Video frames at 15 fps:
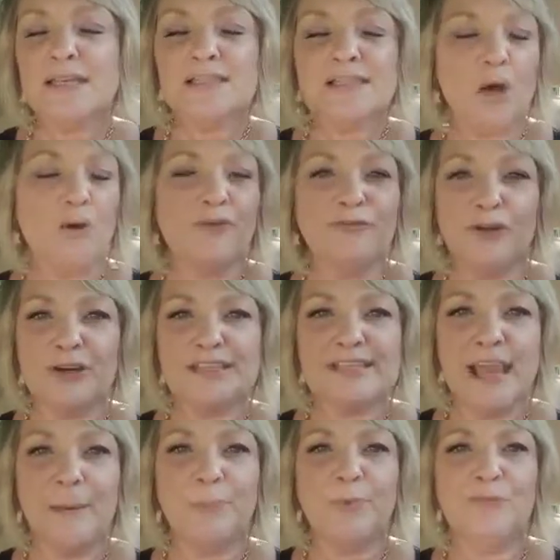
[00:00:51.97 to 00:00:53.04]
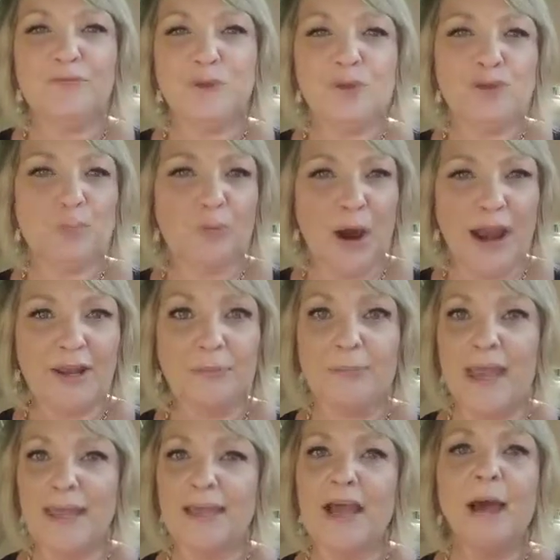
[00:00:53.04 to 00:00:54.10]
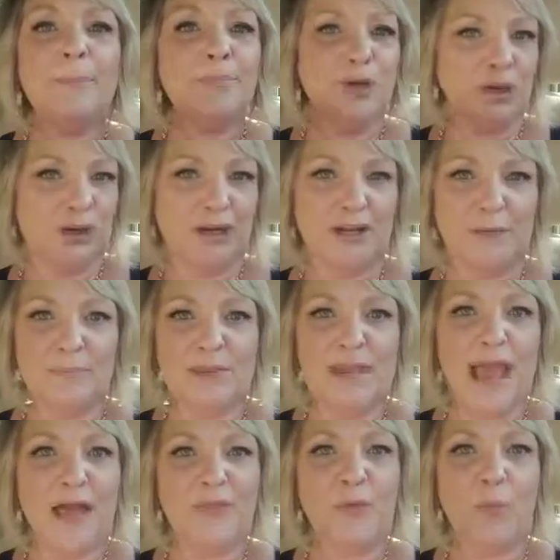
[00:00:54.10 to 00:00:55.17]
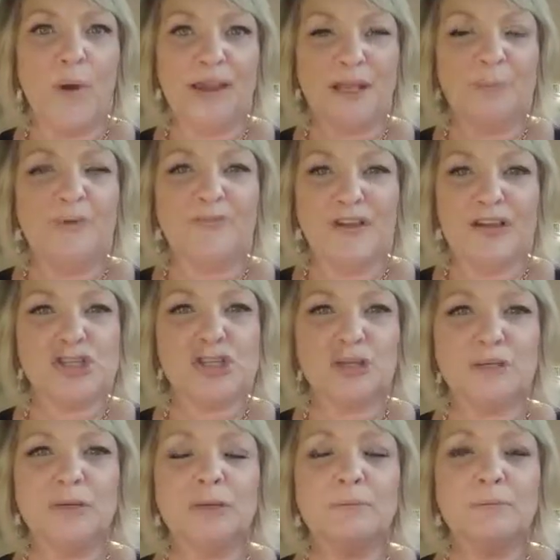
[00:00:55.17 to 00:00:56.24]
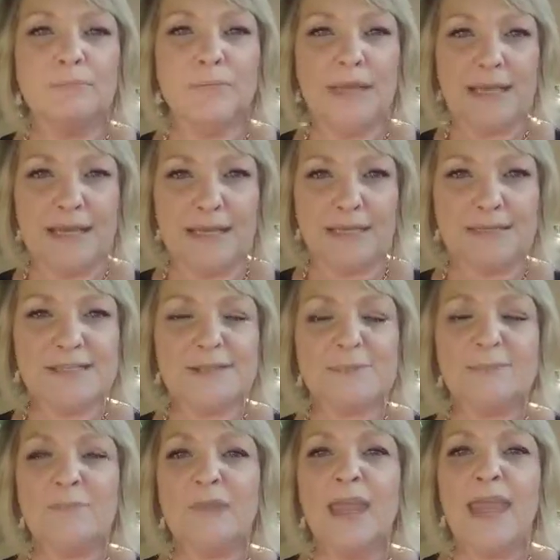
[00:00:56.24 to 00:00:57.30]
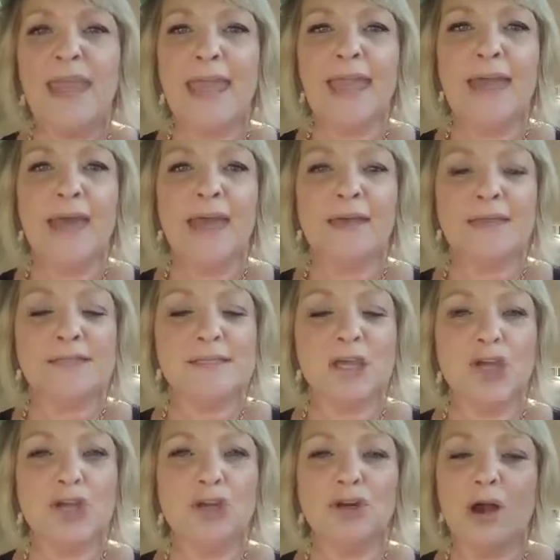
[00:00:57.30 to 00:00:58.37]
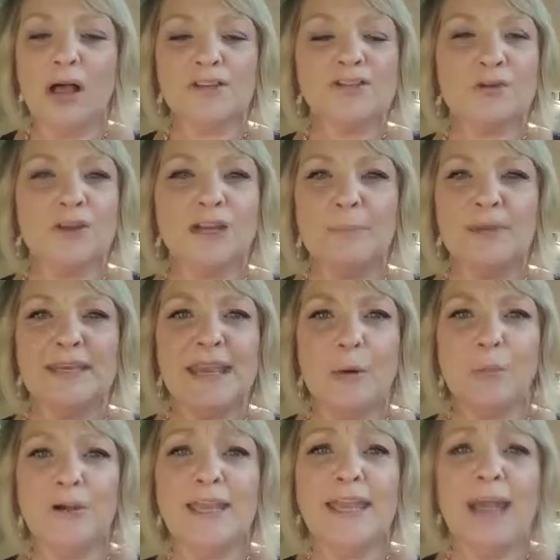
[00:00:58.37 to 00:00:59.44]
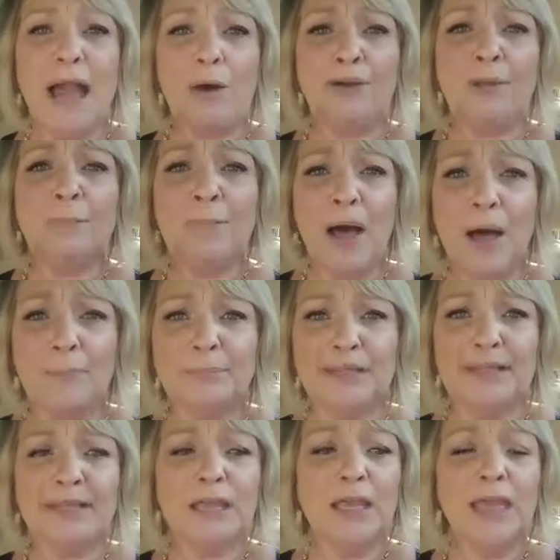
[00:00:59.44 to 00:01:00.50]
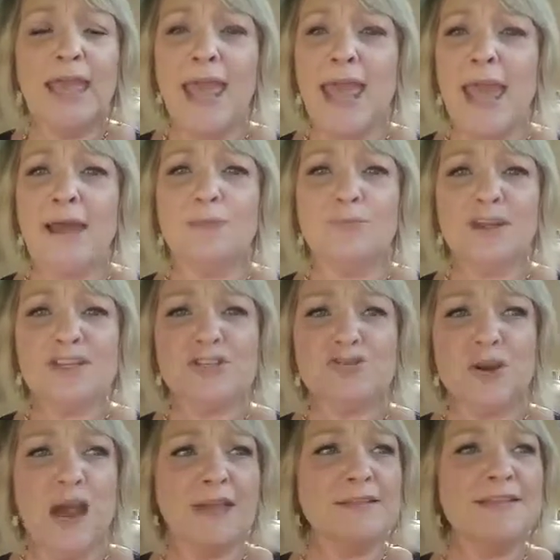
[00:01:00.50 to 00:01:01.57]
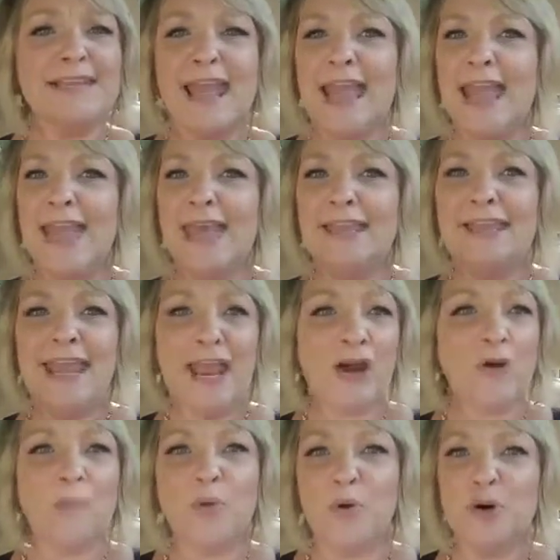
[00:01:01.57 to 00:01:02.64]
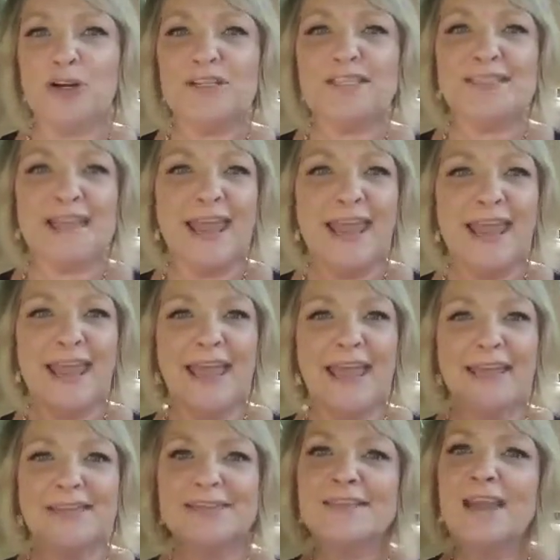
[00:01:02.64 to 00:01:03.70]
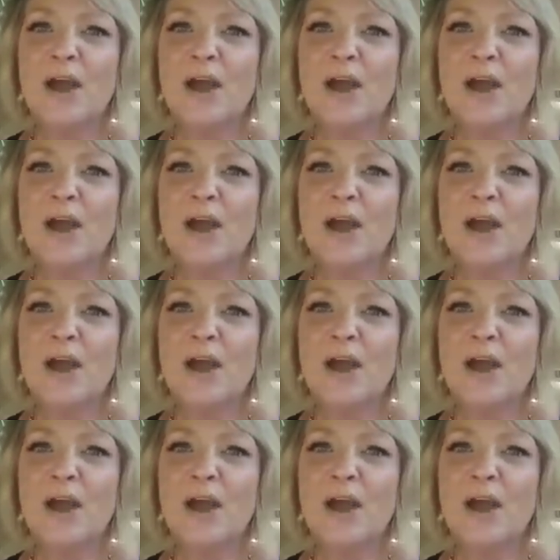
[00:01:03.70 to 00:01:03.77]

So, for example, if you do bridal makeup, you're going to be at the wedding professional meetings, and you're also going to be networking out in public at restaurants and airports and